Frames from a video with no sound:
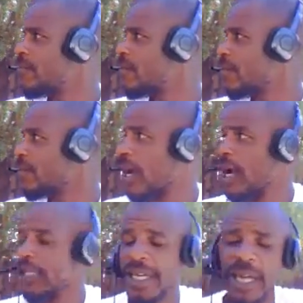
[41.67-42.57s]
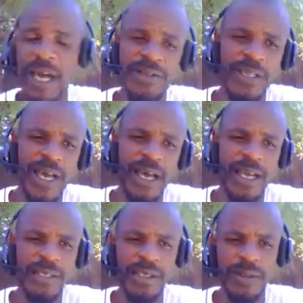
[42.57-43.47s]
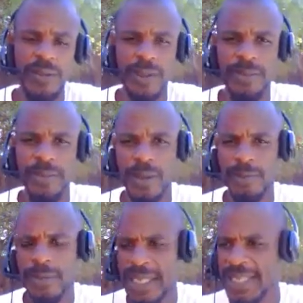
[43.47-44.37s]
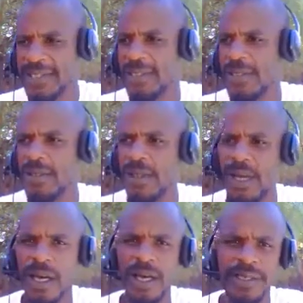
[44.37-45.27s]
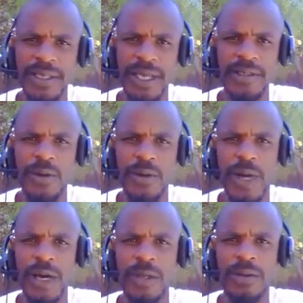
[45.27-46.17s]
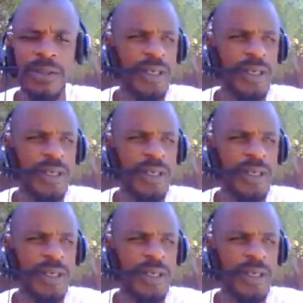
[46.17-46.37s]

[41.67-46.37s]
such a hot day outside, actually pretty pleasant, I decided to go out